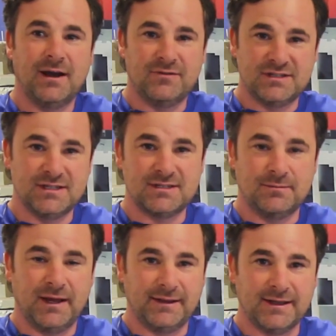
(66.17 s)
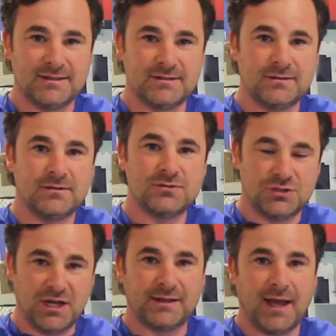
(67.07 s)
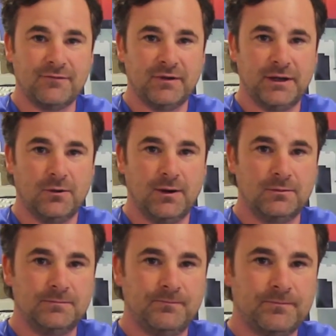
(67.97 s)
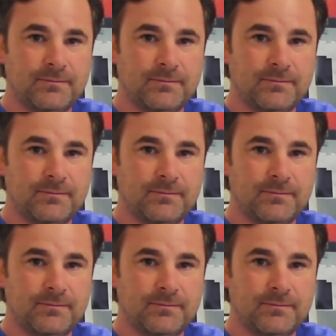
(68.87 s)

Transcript: of a system like this, so check that video out.